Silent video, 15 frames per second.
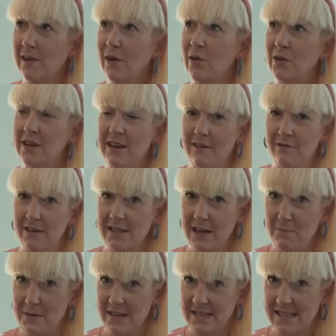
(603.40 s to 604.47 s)
on an everyday
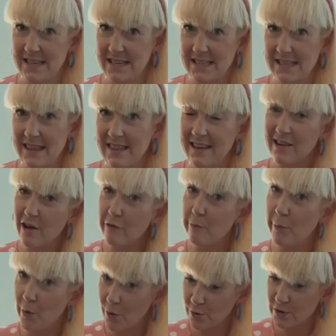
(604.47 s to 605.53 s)
basis that I've
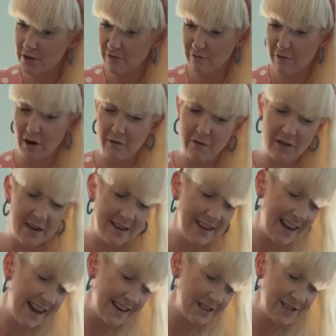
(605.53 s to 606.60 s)
bought rather than
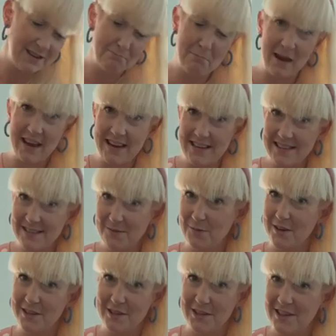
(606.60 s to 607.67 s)
actually made,
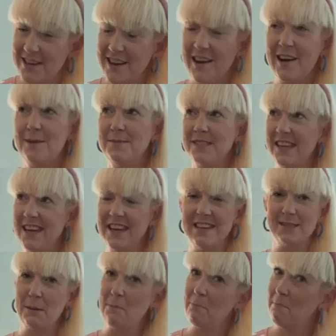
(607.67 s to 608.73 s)
which I'm seeing as
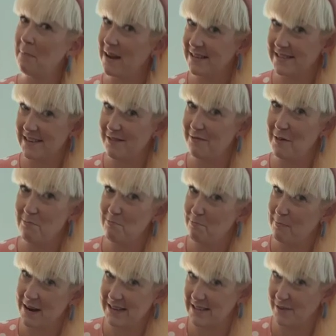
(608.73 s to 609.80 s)
a
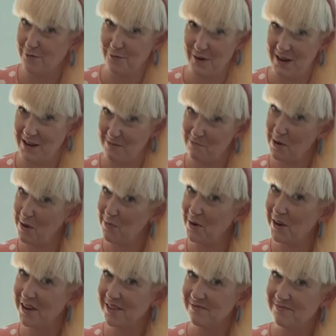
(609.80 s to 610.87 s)
massive win in my
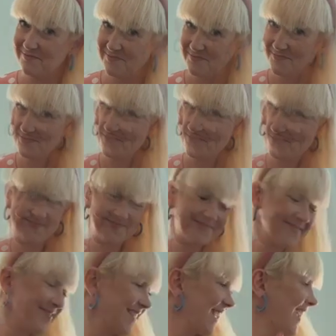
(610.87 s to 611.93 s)
book.
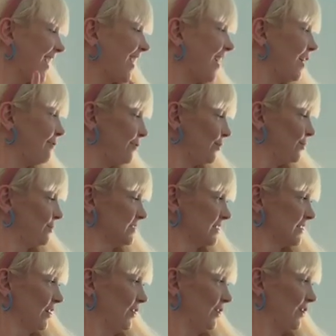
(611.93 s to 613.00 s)
I've also
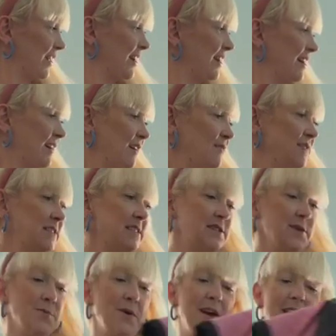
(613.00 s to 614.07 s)
loved to
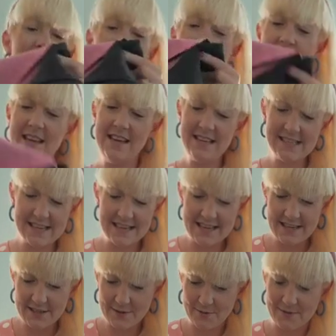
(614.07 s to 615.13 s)
wear these
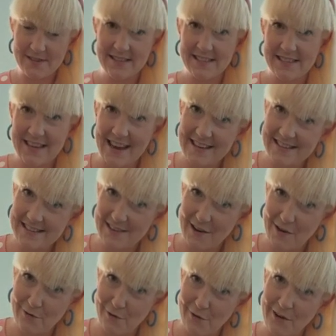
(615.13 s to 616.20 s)
little sets that
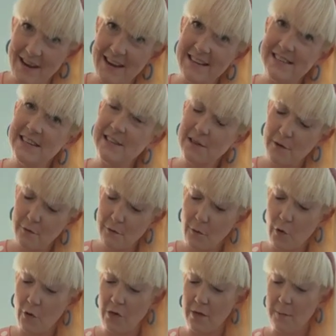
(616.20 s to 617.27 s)
I've created
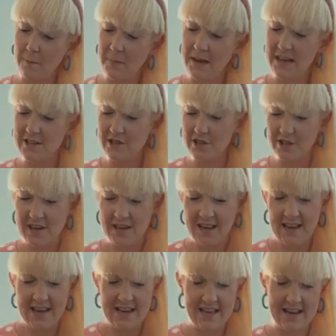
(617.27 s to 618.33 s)
for the beach.
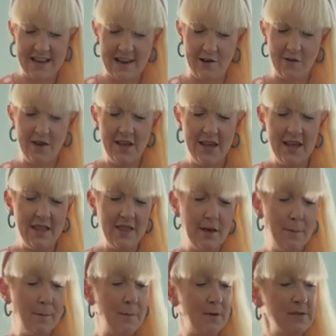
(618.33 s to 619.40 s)
Now, the
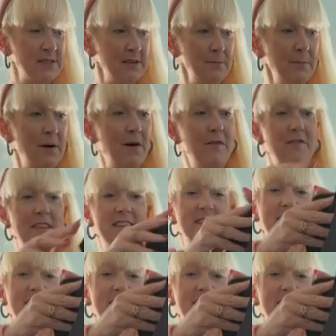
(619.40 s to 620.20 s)
bottom of this